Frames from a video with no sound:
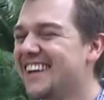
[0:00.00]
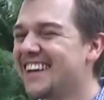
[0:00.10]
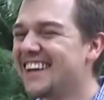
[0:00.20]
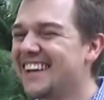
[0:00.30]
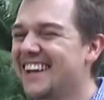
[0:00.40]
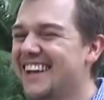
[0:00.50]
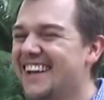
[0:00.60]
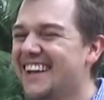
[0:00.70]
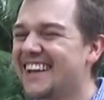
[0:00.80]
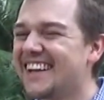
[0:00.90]
So
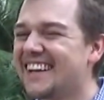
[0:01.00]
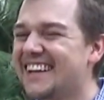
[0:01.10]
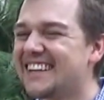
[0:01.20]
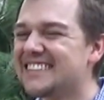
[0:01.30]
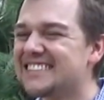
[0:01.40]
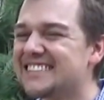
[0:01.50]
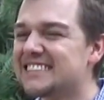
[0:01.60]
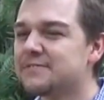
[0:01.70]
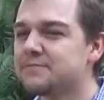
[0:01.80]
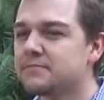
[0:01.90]
carillon means
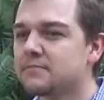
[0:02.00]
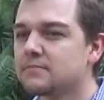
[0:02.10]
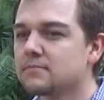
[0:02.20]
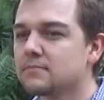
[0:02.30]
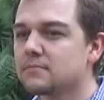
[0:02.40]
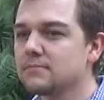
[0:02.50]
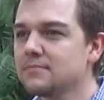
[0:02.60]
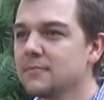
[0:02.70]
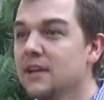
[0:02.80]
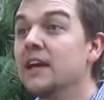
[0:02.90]
bells, right?
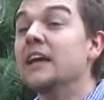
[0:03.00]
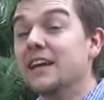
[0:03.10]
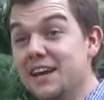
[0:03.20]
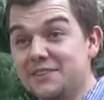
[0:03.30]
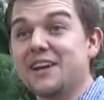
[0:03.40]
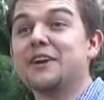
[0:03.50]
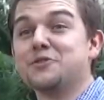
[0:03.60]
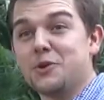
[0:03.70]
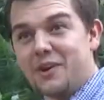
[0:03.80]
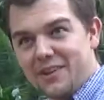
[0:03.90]
Yes, yeah.
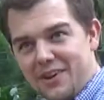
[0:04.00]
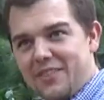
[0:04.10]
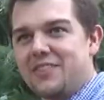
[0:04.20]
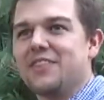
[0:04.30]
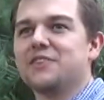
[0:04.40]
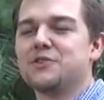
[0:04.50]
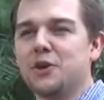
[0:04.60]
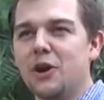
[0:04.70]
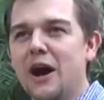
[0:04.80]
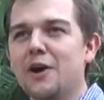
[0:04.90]
So, uh, uh
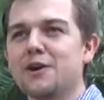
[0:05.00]
so our